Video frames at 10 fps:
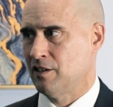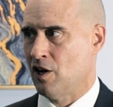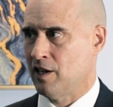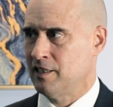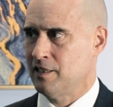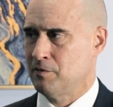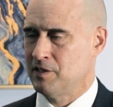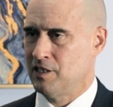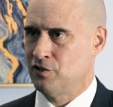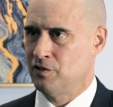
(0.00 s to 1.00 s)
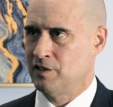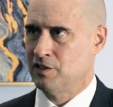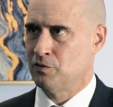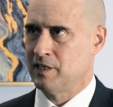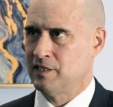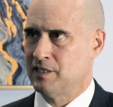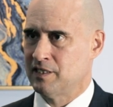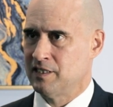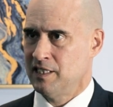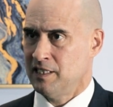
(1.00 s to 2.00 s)
and audit that was issued in
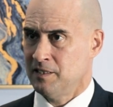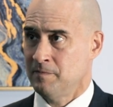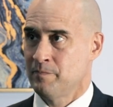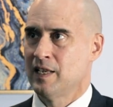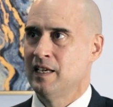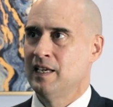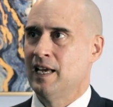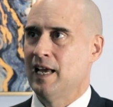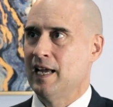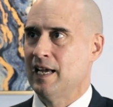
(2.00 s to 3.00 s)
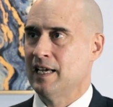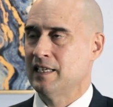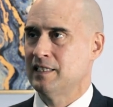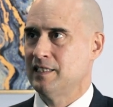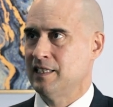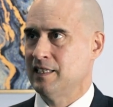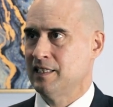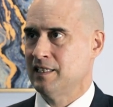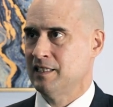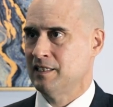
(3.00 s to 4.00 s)
2016. And
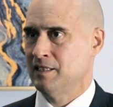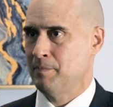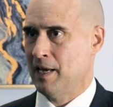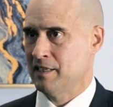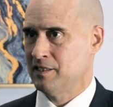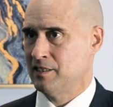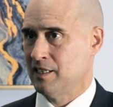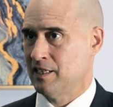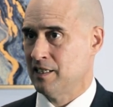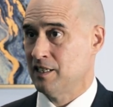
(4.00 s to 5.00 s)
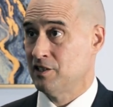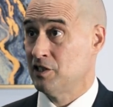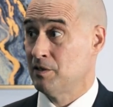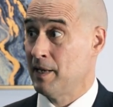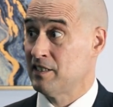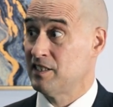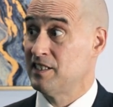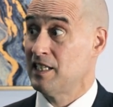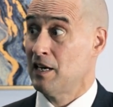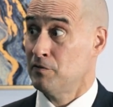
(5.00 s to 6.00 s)
in the past, just the
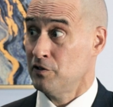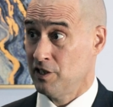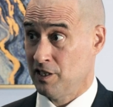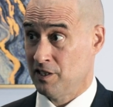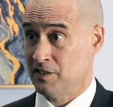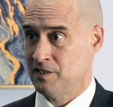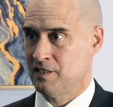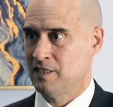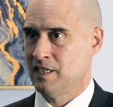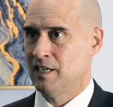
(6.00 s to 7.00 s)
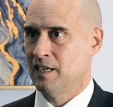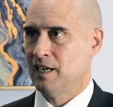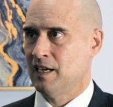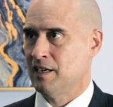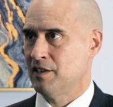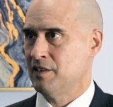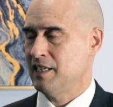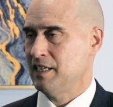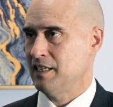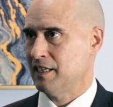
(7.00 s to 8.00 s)
past several years,
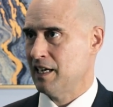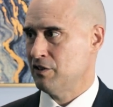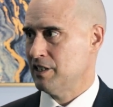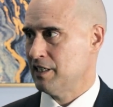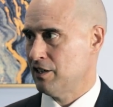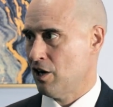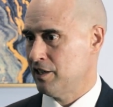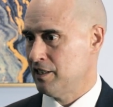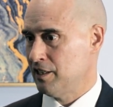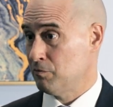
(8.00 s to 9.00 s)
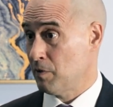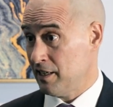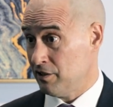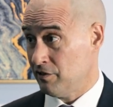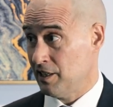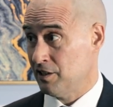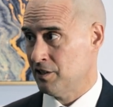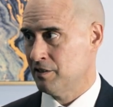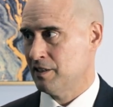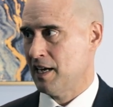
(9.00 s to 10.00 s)
The accounting and auditing
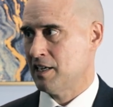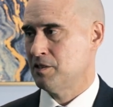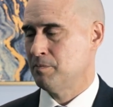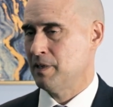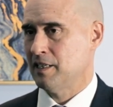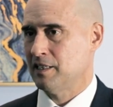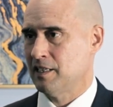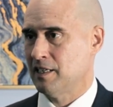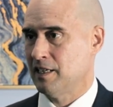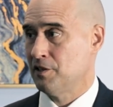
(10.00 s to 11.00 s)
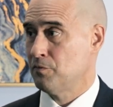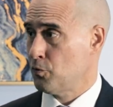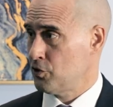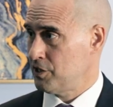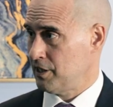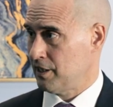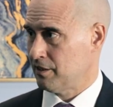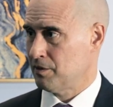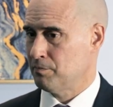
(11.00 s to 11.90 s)
regulator has been enforcing